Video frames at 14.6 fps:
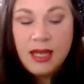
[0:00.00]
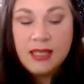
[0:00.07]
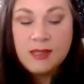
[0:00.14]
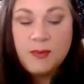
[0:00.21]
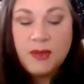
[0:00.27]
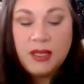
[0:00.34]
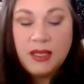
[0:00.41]

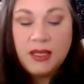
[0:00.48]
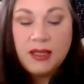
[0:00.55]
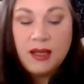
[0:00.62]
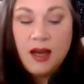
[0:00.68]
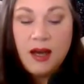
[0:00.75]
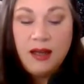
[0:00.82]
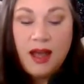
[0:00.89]
is
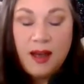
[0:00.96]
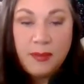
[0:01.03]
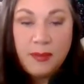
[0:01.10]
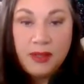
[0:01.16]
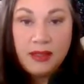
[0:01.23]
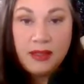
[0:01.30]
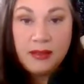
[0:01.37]
being
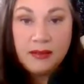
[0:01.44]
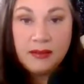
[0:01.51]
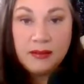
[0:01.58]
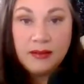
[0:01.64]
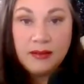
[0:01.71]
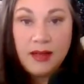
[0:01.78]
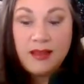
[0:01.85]
unhappy
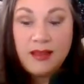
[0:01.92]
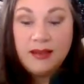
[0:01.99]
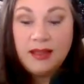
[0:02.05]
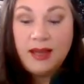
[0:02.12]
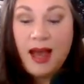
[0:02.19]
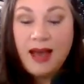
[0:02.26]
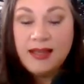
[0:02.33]
and
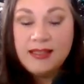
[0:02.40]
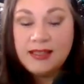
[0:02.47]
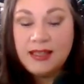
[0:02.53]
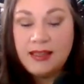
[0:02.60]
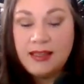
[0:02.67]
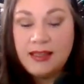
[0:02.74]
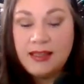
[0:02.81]
then
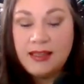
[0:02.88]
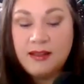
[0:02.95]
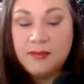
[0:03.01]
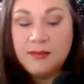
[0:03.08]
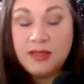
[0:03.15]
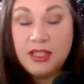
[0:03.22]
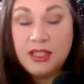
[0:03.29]
asking
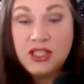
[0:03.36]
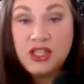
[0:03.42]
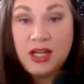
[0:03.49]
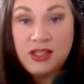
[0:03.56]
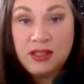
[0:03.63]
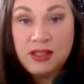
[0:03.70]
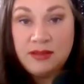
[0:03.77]
them to
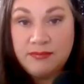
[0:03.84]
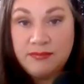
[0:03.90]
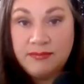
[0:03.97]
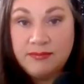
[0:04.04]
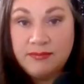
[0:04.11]
change it.